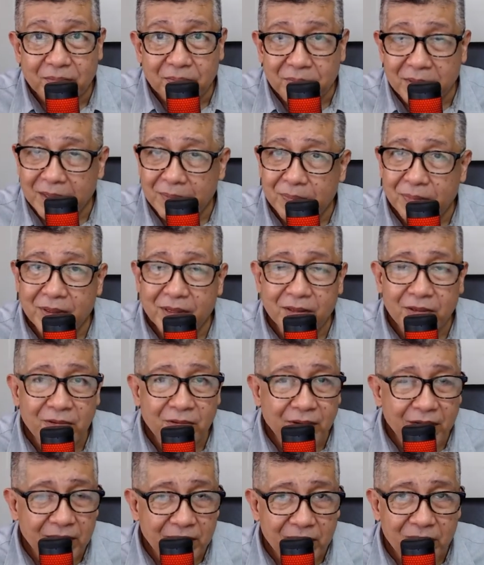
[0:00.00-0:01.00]
People
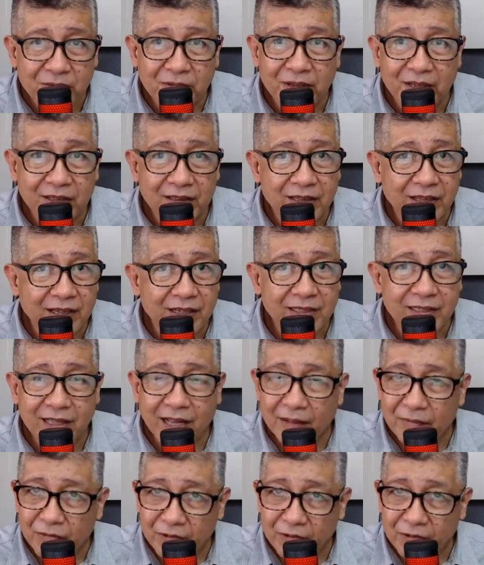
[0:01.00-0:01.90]
who are doing things not